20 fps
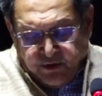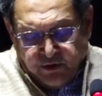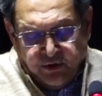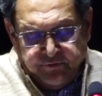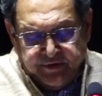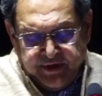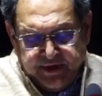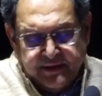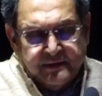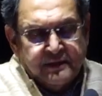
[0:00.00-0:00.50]
Now,
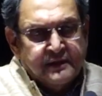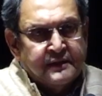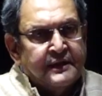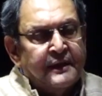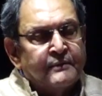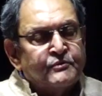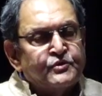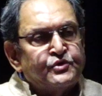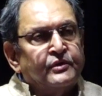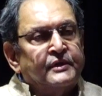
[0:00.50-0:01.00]
when it
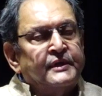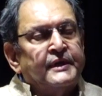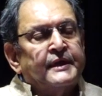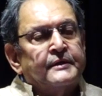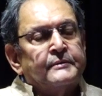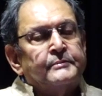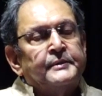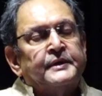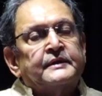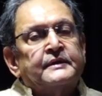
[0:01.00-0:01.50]
comes to
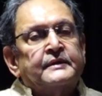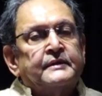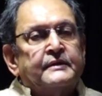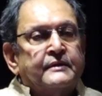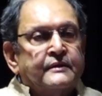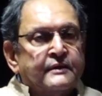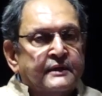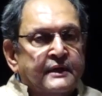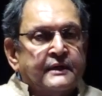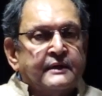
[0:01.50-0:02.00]
karma,
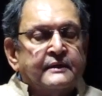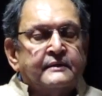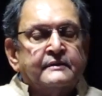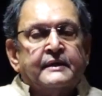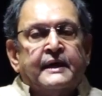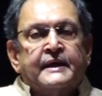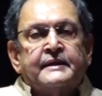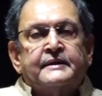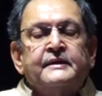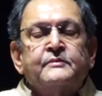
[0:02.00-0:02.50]

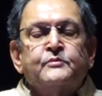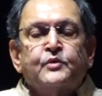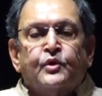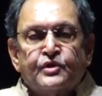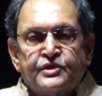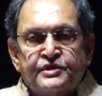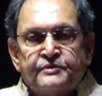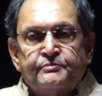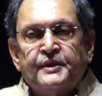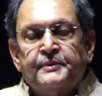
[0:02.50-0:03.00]
I think
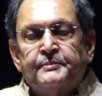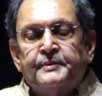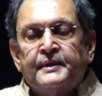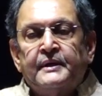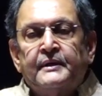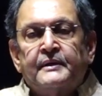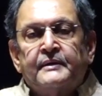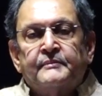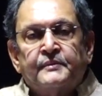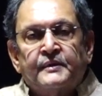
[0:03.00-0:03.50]
most
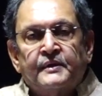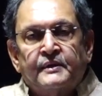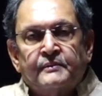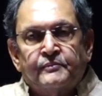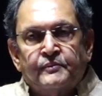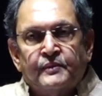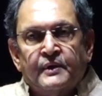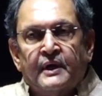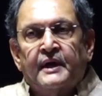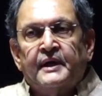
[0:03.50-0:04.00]
people
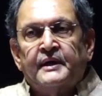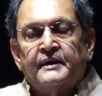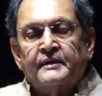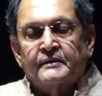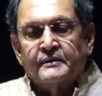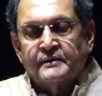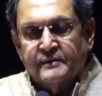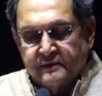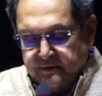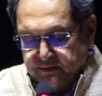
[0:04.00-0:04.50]

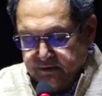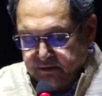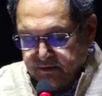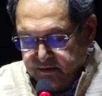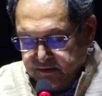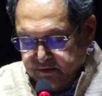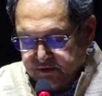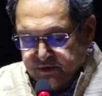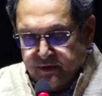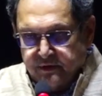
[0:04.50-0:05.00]
are
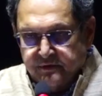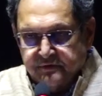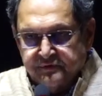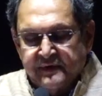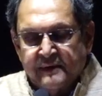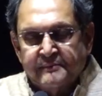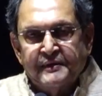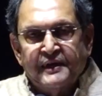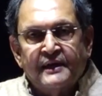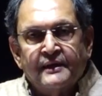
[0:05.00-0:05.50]
sort of
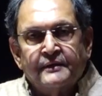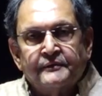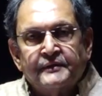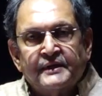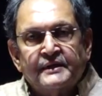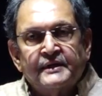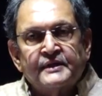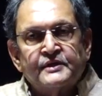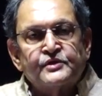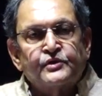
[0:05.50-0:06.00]
familiar
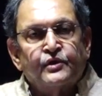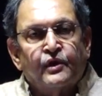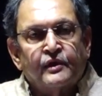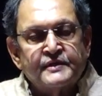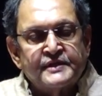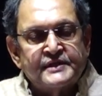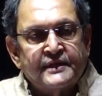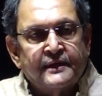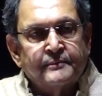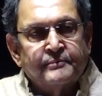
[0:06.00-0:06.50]
with this
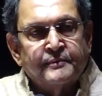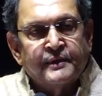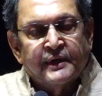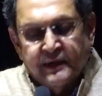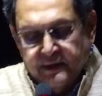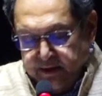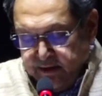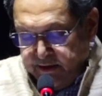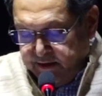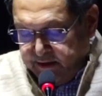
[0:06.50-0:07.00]
concept,
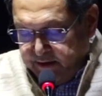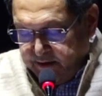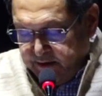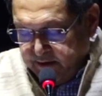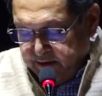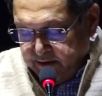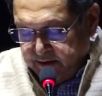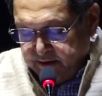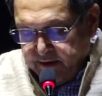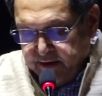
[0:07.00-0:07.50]

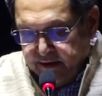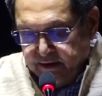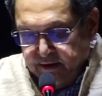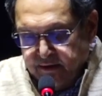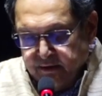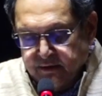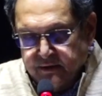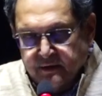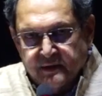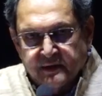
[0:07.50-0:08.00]

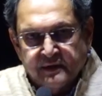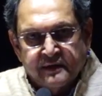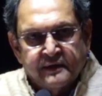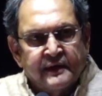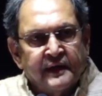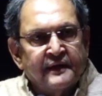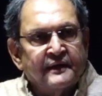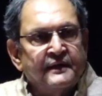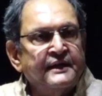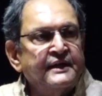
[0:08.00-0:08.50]
ki
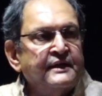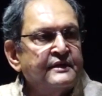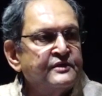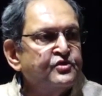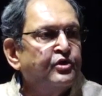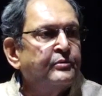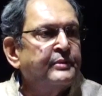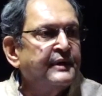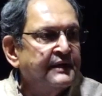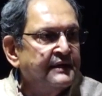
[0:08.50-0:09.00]
karmi
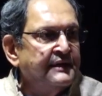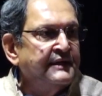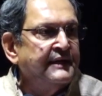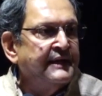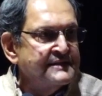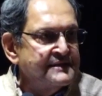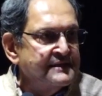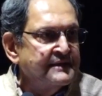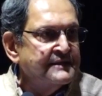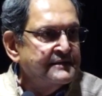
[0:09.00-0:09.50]
so bharni,
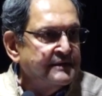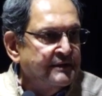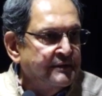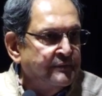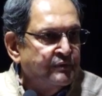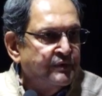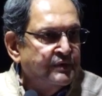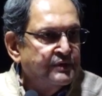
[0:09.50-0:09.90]
as they say.